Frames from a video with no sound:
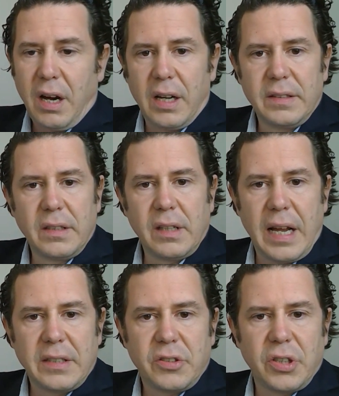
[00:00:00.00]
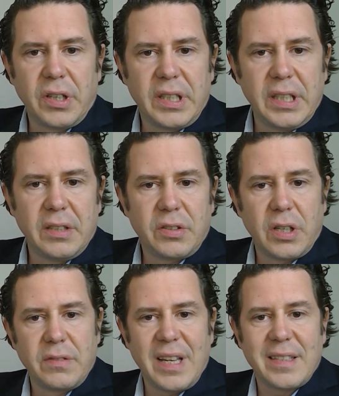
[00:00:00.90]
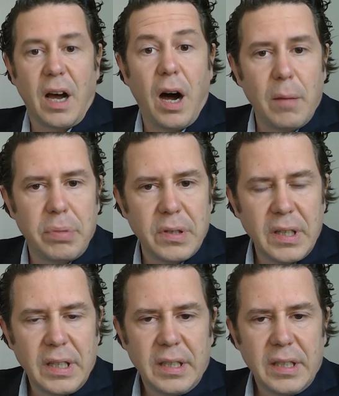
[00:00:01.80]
underlined, Turkey serves as a hub